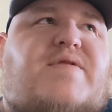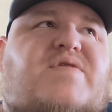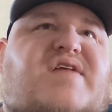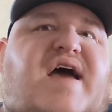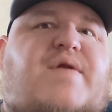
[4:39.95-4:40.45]

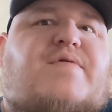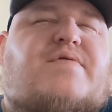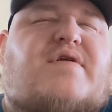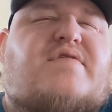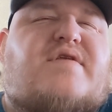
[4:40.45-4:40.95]
looked at
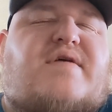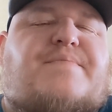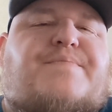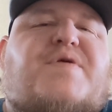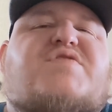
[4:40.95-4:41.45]

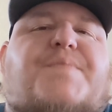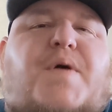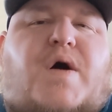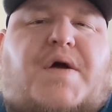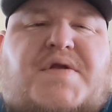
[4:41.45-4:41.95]
and built
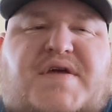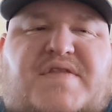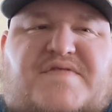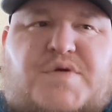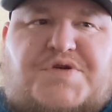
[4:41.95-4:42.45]
upon
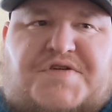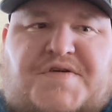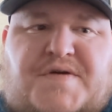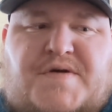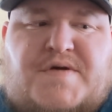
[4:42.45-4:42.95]
in the
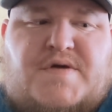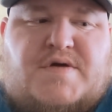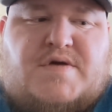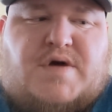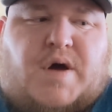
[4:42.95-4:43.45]
future
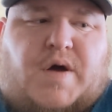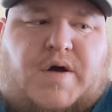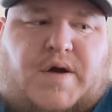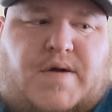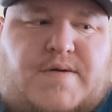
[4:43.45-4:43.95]

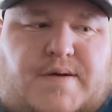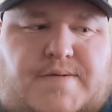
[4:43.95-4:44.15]
are